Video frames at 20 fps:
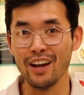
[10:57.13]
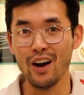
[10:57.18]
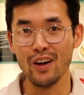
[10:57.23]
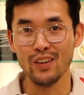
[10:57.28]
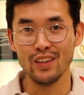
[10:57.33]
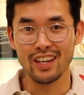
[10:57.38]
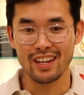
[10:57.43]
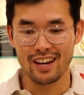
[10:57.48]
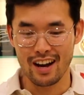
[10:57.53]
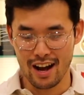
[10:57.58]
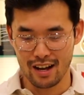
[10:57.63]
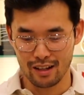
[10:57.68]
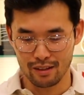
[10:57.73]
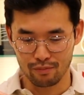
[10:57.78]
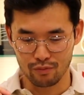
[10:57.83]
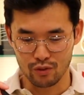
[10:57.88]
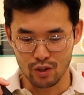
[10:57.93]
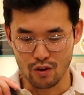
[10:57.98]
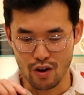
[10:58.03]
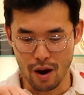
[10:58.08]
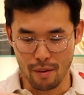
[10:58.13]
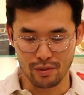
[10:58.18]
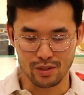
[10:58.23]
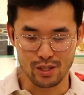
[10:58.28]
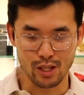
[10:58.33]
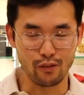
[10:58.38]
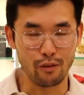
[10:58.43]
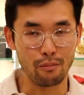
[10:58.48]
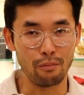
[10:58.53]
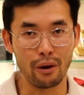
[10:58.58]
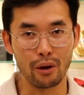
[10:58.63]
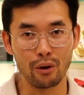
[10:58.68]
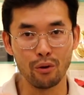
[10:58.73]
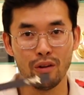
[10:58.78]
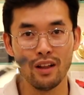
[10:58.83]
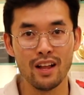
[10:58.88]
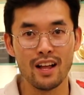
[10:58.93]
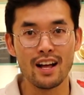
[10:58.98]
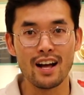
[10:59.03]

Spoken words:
Oligarch to grab yourself a bottle,